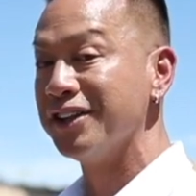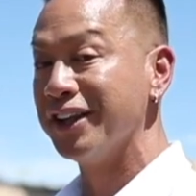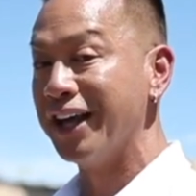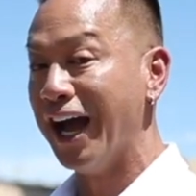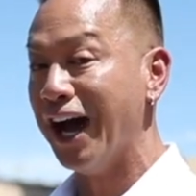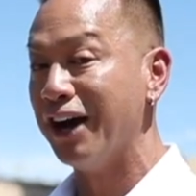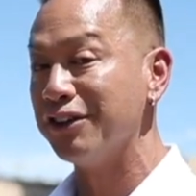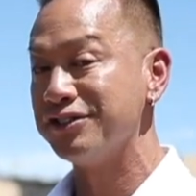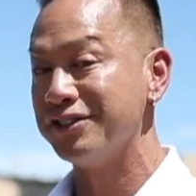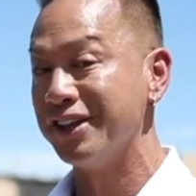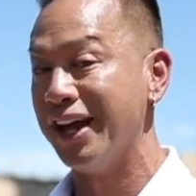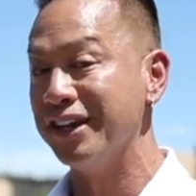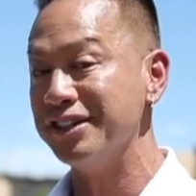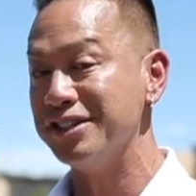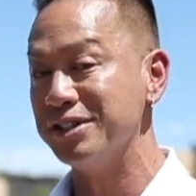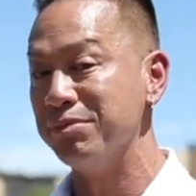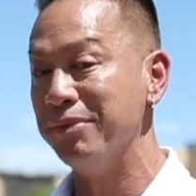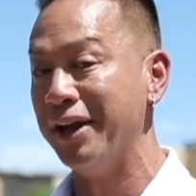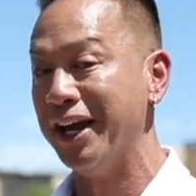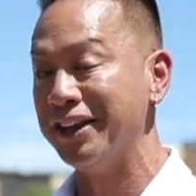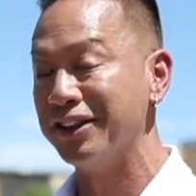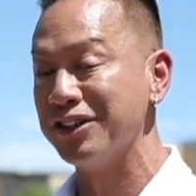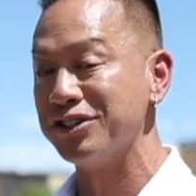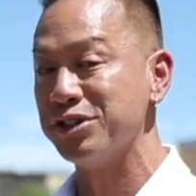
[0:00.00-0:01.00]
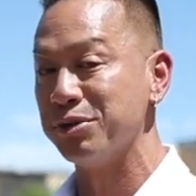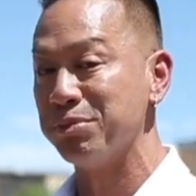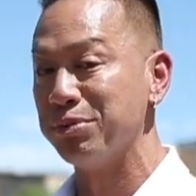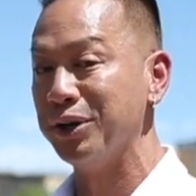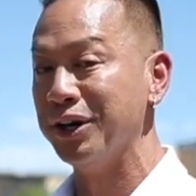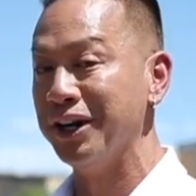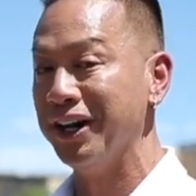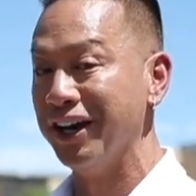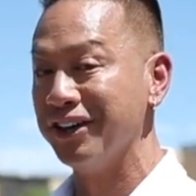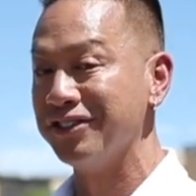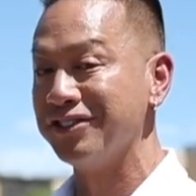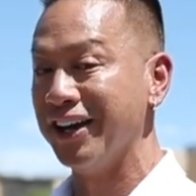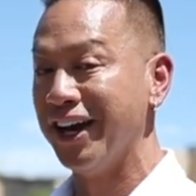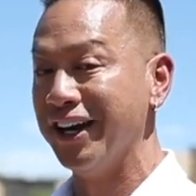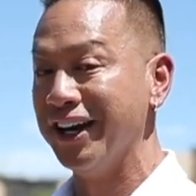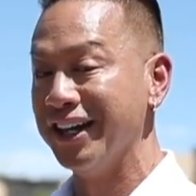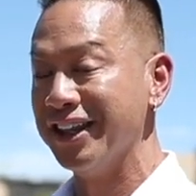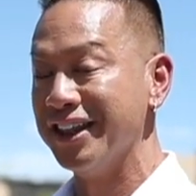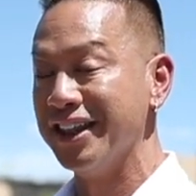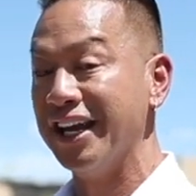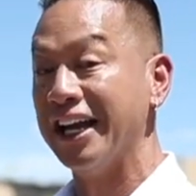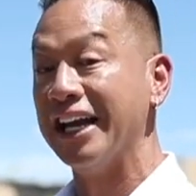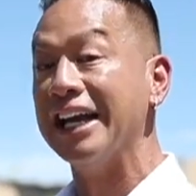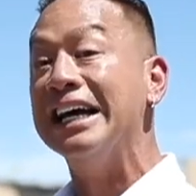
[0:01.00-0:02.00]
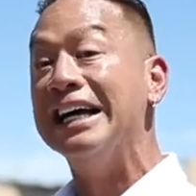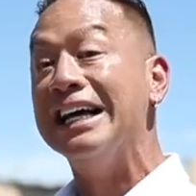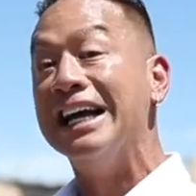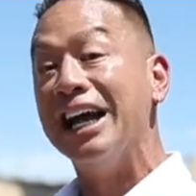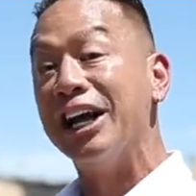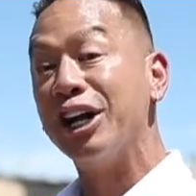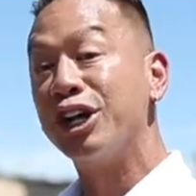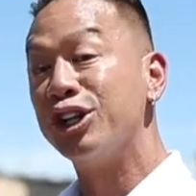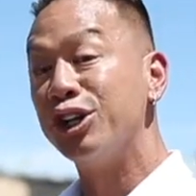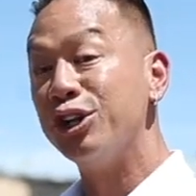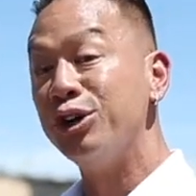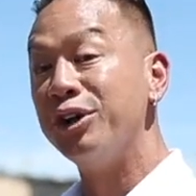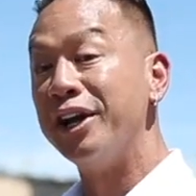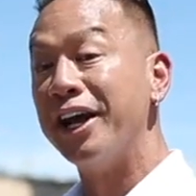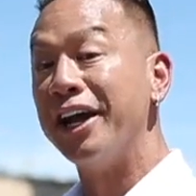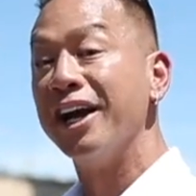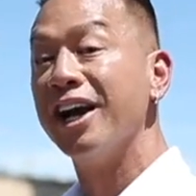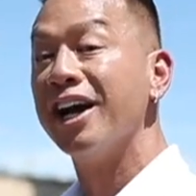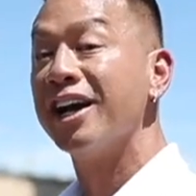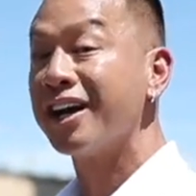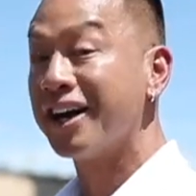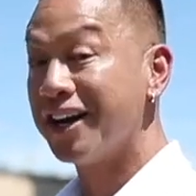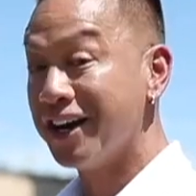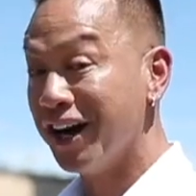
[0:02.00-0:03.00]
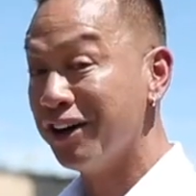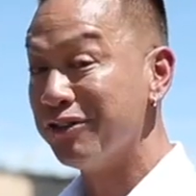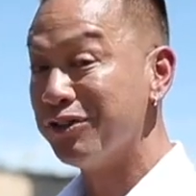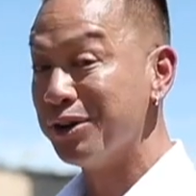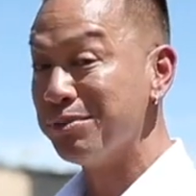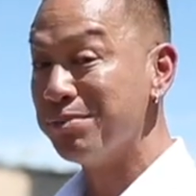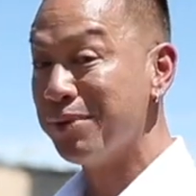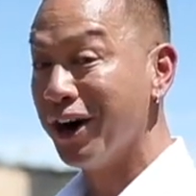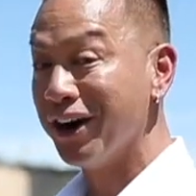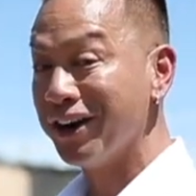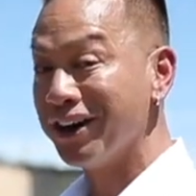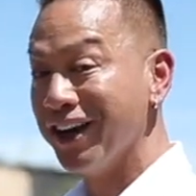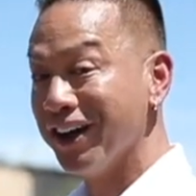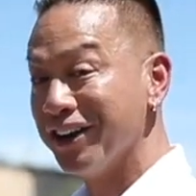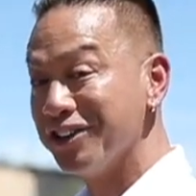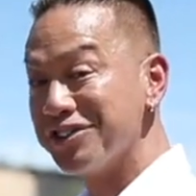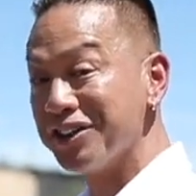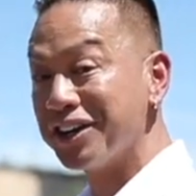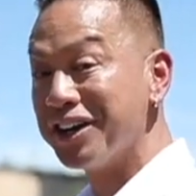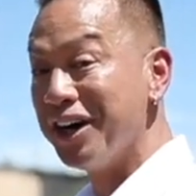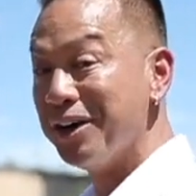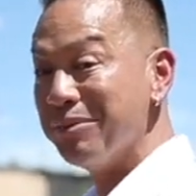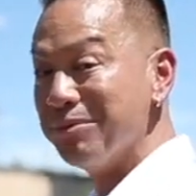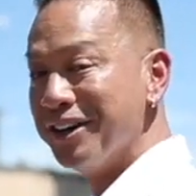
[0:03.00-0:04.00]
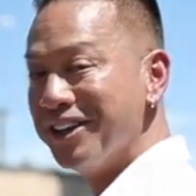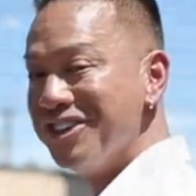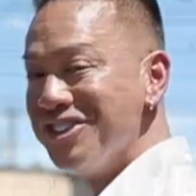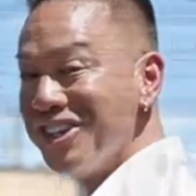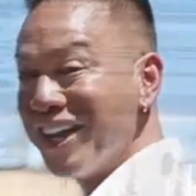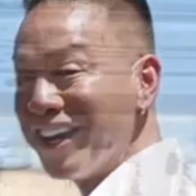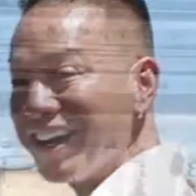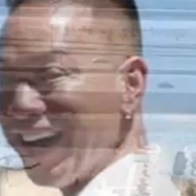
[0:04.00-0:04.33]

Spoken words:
the outside to make this a pretty exciting thing, including covered parking. So come, check